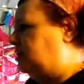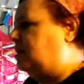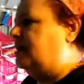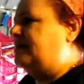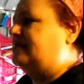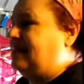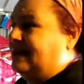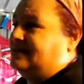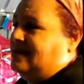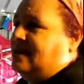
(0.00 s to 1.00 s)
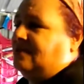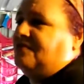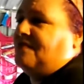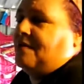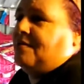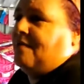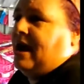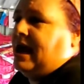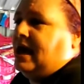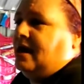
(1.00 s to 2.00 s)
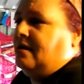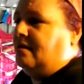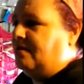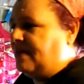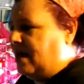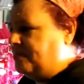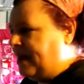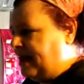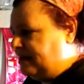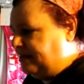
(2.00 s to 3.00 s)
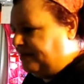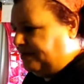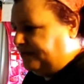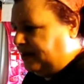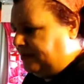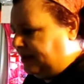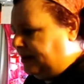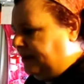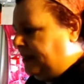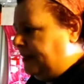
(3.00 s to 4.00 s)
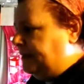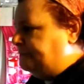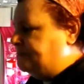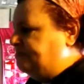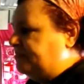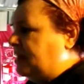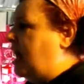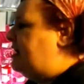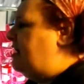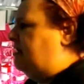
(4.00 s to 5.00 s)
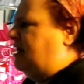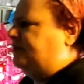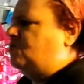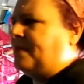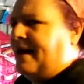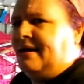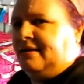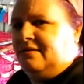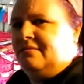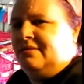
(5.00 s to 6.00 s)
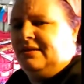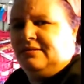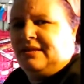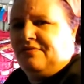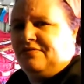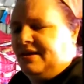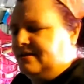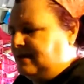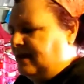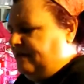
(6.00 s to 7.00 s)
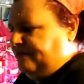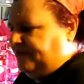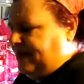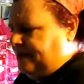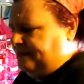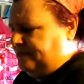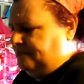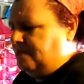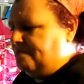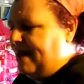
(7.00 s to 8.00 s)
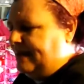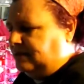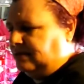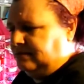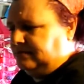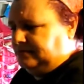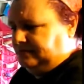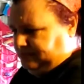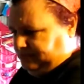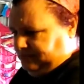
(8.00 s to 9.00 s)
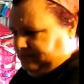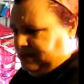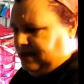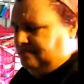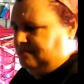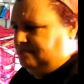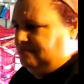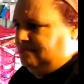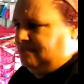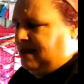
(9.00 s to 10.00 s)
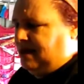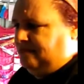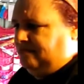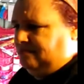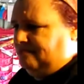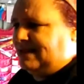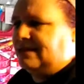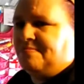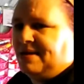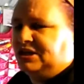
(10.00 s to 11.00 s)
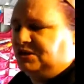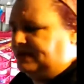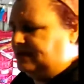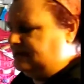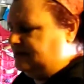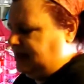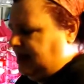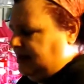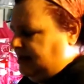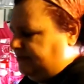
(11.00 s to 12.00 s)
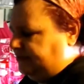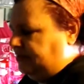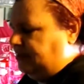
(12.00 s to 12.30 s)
you know, and it, like I say, it's very rare that I'll buy anything off eBay. I do buy little daft things. I have me metal embellishments that I have.